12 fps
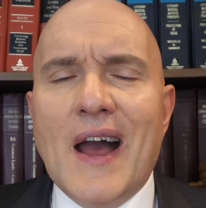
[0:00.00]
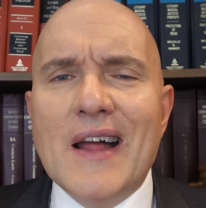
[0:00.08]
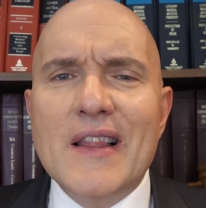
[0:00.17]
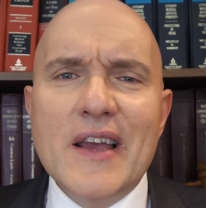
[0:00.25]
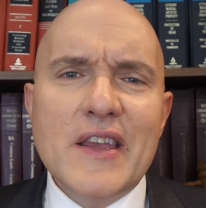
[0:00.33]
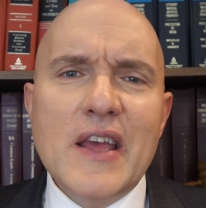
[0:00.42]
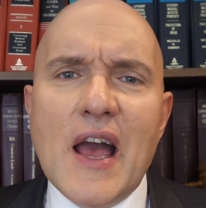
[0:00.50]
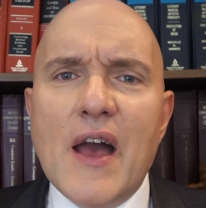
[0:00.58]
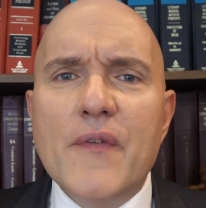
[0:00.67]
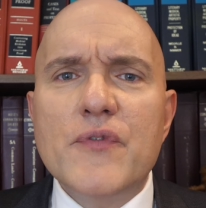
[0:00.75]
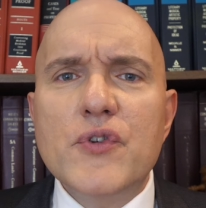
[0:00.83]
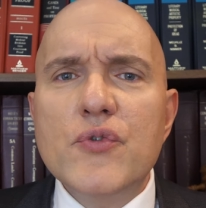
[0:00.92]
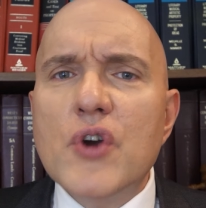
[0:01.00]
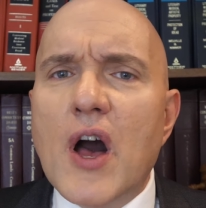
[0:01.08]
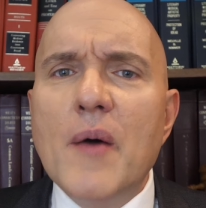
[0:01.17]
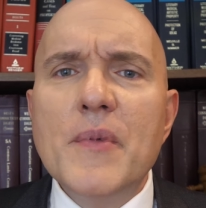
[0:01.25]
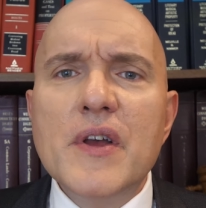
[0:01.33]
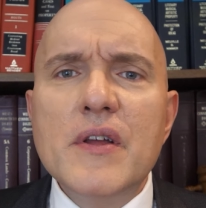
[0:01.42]
I'd like to have you
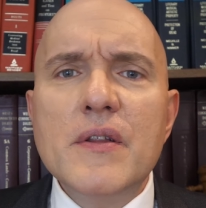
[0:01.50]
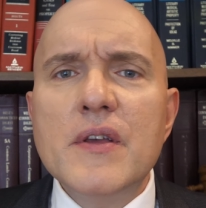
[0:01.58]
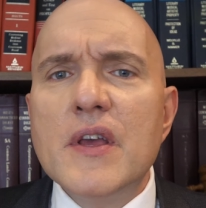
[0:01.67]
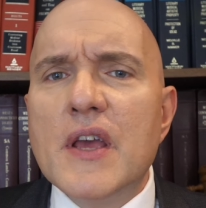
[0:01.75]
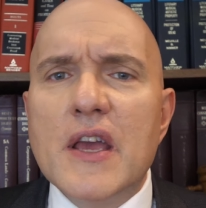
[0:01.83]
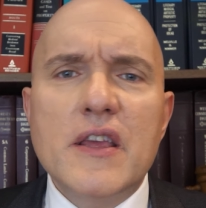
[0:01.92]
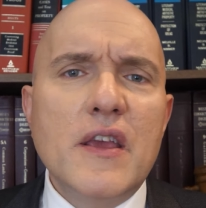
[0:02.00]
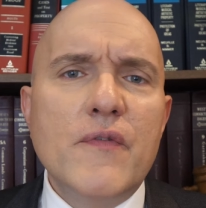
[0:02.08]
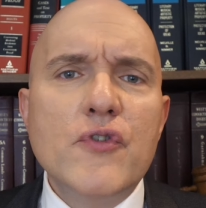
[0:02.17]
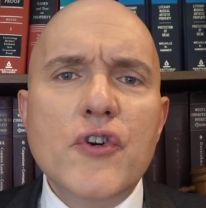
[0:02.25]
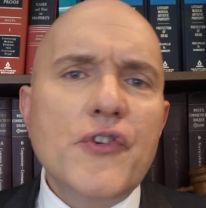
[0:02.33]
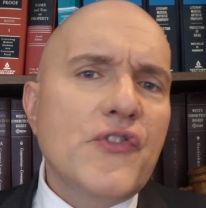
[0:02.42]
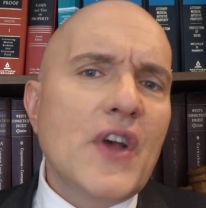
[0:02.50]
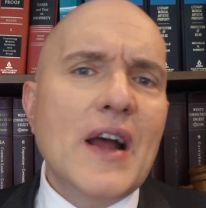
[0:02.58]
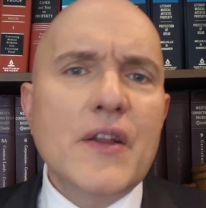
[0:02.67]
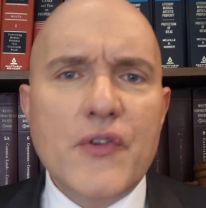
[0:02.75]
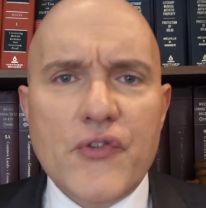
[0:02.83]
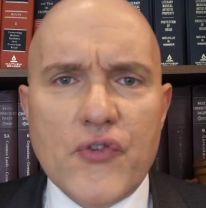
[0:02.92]
come in and give your
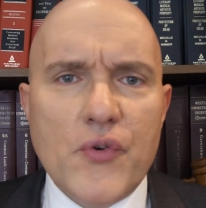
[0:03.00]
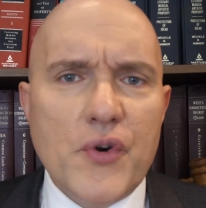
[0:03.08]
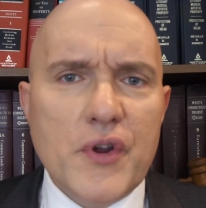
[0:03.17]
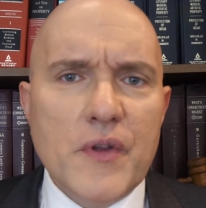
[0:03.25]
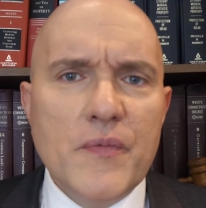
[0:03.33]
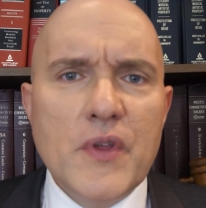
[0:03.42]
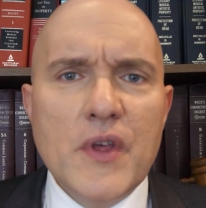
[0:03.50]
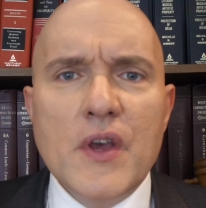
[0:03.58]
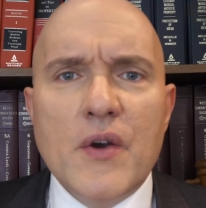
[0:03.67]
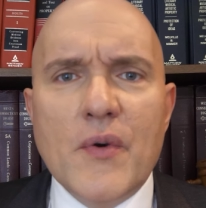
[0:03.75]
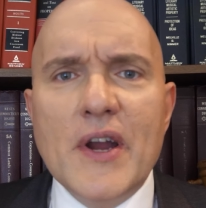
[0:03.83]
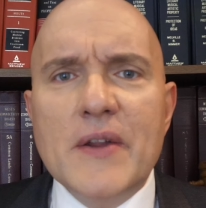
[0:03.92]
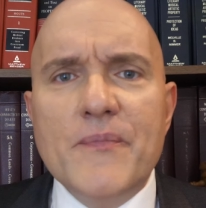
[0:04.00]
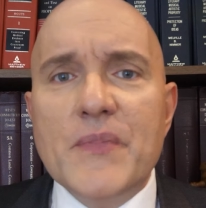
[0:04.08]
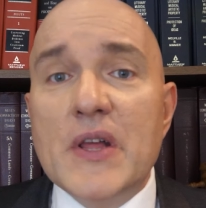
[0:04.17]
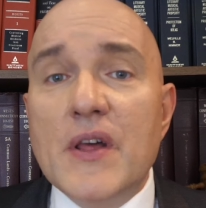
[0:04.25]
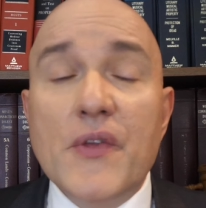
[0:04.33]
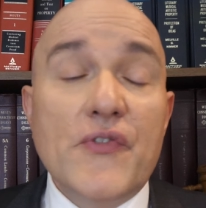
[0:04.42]
side of the story, right?
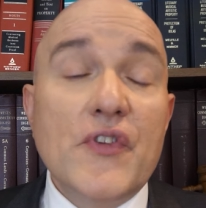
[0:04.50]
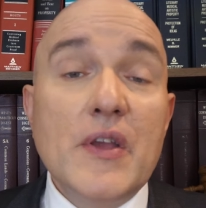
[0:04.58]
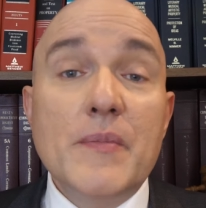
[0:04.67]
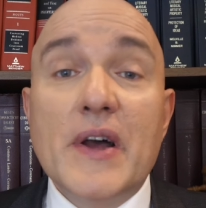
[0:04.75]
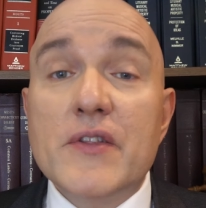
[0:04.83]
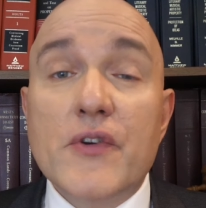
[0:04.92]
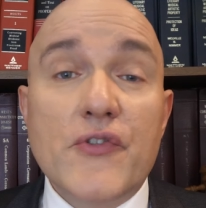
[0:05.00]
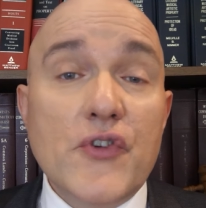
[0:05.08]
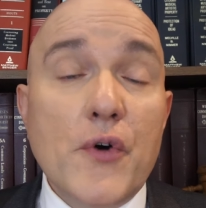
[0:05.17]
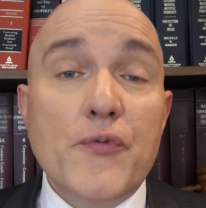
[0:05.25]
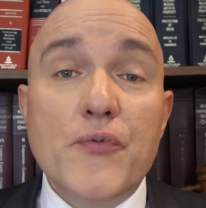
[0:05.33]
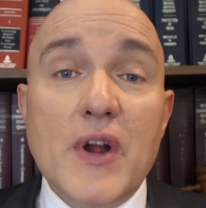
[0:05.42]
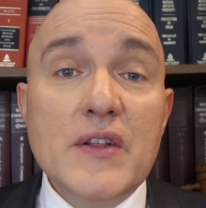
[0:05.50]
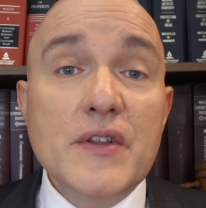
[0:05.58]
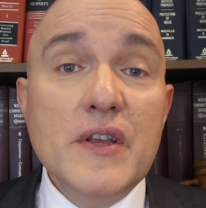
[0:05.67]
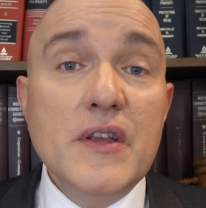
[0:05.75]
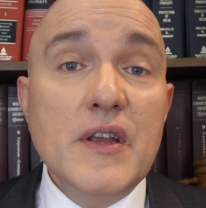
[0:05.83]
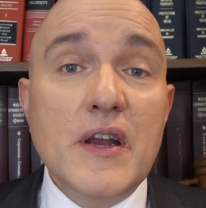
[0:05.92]
And they'll seem like they're so
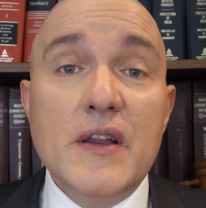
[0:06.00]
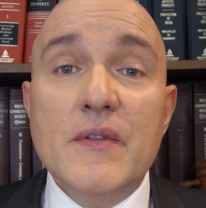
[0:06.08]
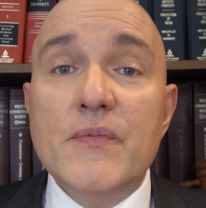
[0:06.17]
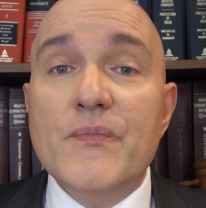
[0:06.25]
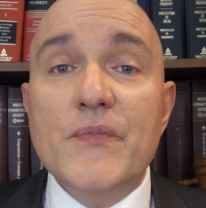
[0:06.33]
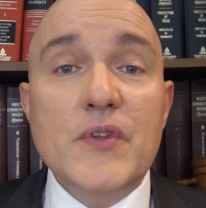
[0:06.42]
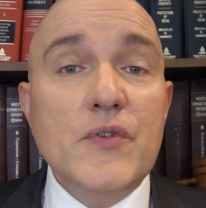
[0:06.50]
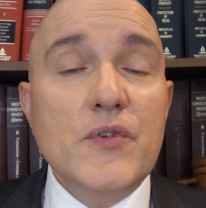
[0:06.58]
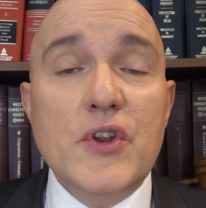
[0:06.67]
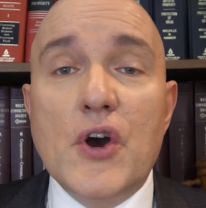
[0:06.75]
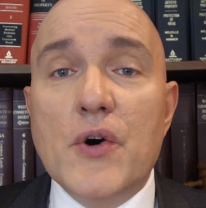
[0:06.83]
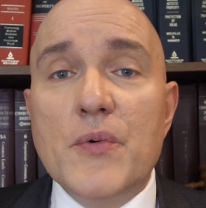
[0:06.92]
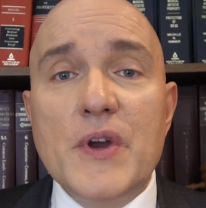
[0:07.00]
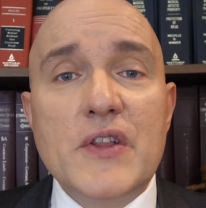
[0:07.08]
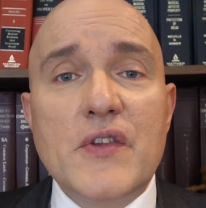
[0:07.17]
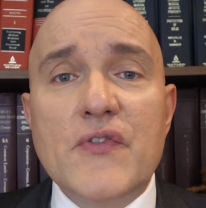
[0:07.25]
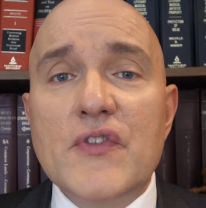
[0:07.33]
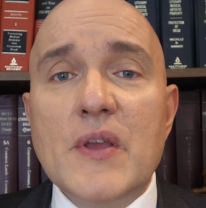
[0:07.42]
friendly, and it
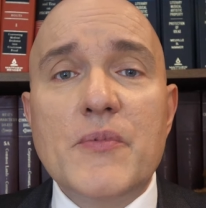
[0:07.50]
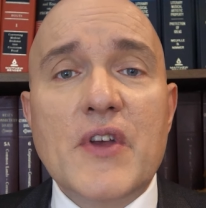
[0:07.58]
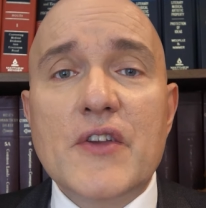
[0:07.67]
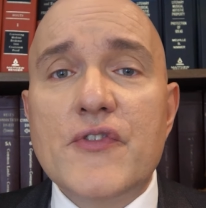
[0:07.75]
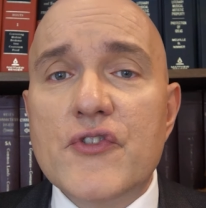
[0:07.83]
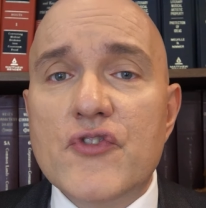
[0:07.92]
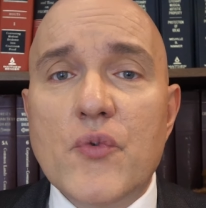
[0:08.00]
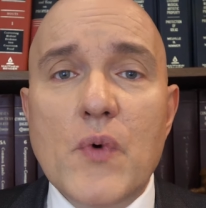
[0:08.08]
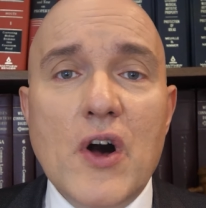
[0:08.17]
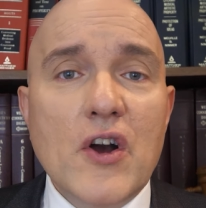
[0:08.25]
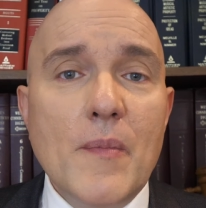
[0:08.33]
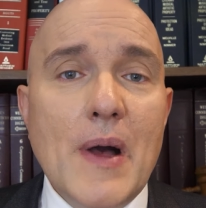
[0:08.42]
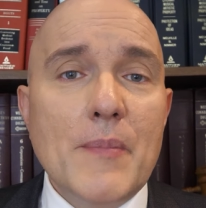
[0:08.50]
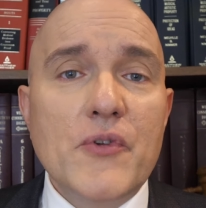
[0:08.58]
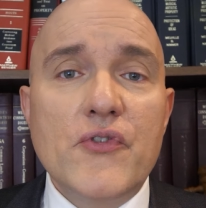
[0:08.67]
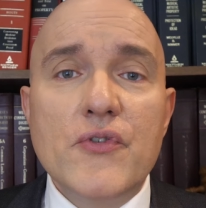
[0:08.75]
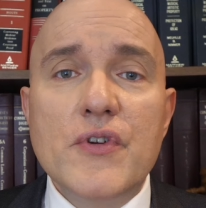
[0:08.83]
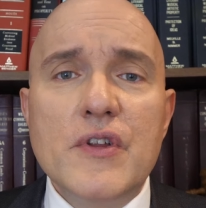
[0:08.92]
just seems like such a welcome
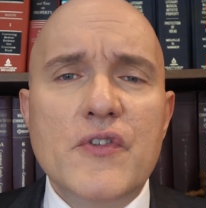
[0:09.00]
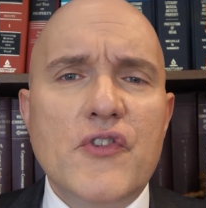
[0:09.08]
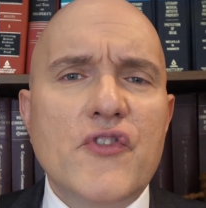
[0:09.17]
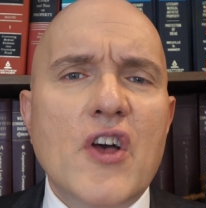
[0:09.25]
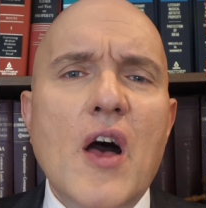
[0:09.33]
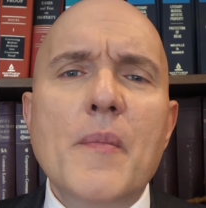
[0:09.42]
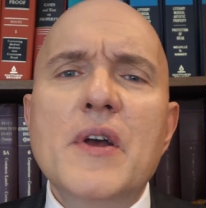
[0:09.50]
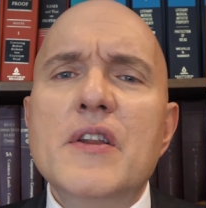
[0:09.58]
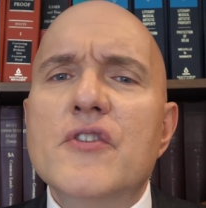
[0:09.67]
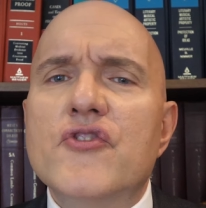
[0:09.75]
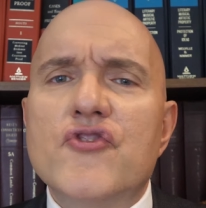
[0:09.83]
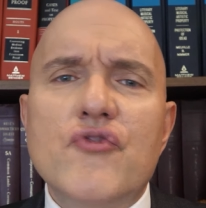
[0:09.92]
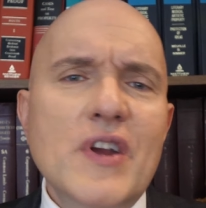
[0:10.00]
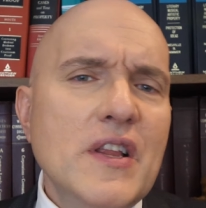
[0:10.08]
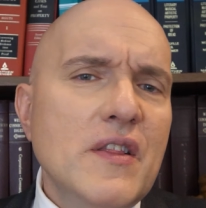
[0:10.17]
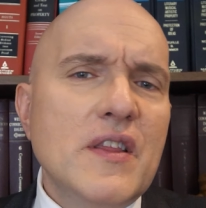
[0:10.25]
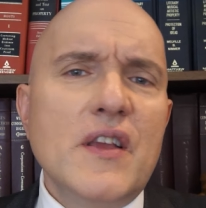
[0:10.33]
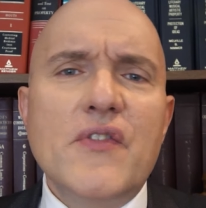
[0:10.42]
opportunity to just come in and
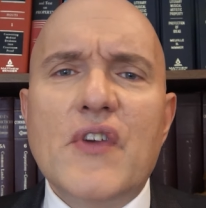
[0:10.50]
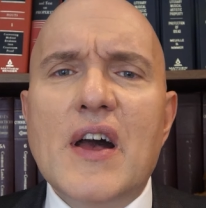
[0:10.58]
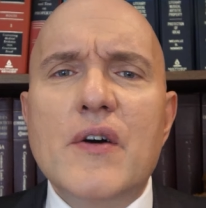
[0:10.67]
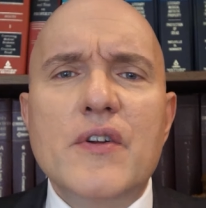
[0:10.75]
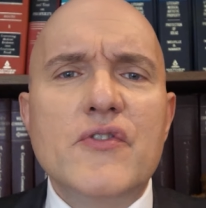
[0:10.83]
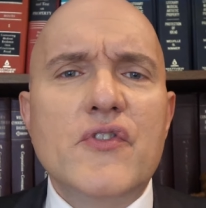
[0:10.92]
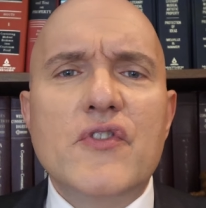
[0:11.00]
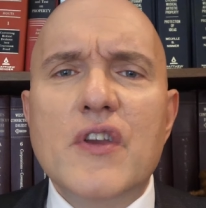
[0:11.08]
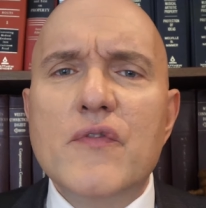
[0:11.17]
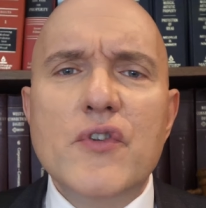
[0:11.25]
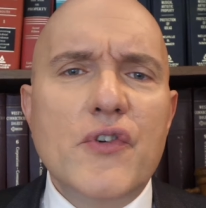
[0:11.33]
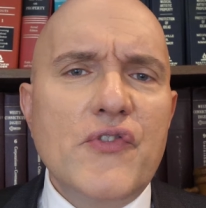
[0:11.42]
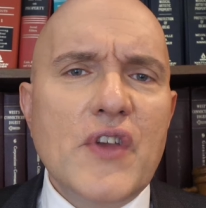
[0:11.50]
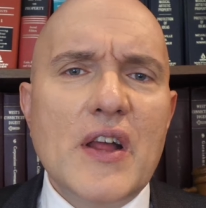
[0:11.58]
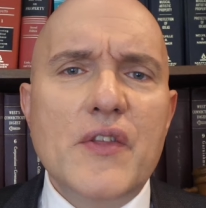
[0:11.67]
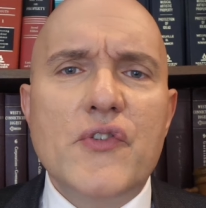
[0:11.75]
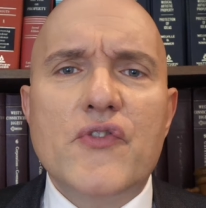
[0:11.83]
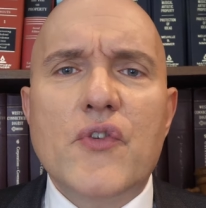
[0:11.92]
straighten things out and just give your
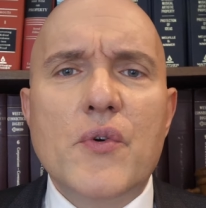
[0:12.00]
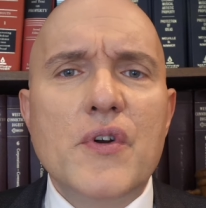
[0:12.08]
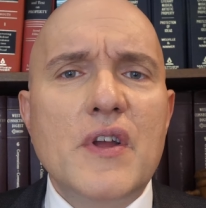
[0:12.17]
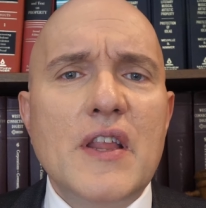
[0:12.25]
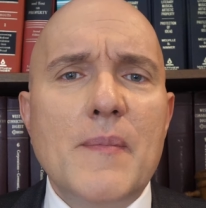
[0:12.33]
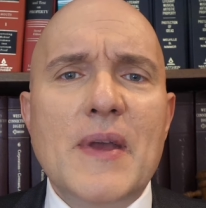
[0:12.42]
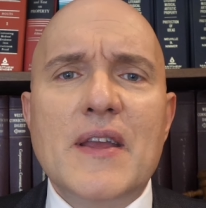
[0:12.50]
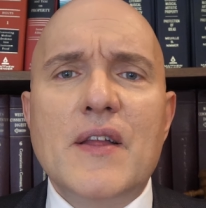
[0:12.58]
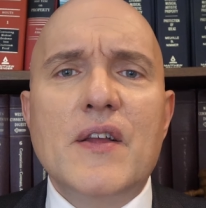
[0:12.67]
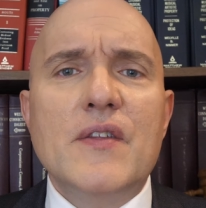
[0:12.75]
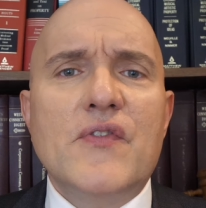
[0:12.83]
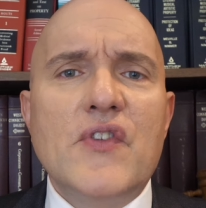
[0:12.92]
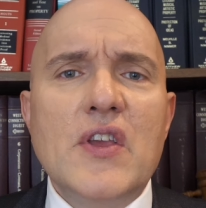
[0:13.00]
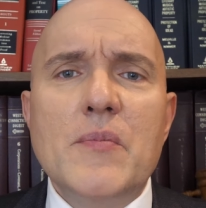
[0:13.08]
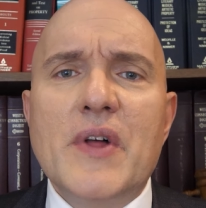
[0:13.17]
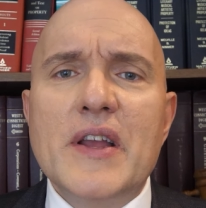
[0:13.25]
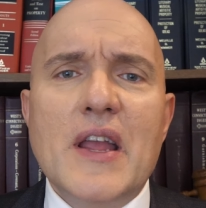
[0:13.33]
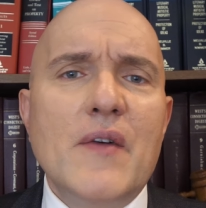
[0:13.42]
side of the story, and they make it
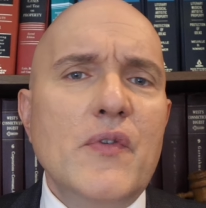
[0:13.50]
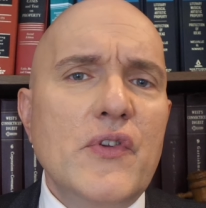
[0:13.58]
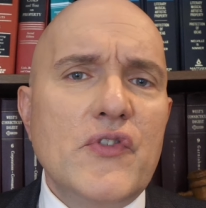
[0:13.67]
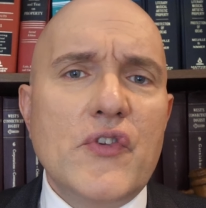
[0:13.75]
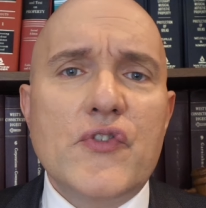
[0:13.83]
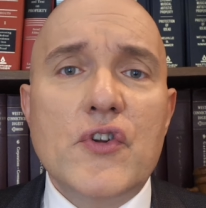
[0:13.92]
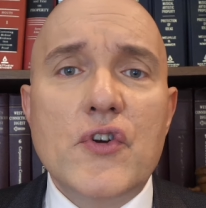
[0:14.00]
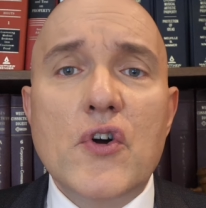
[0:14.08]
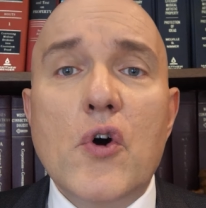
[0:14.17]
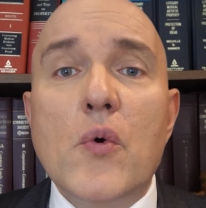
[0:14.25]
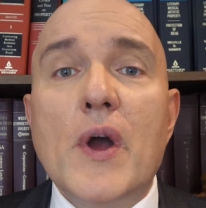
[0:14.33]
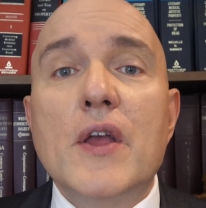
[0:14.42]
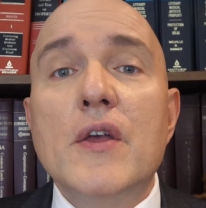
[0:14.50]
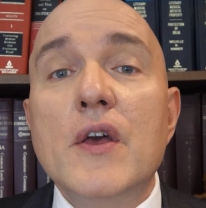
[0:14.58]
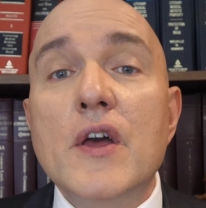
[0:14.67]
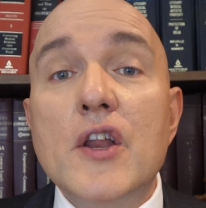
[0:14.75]
seem like everything's just going to go away.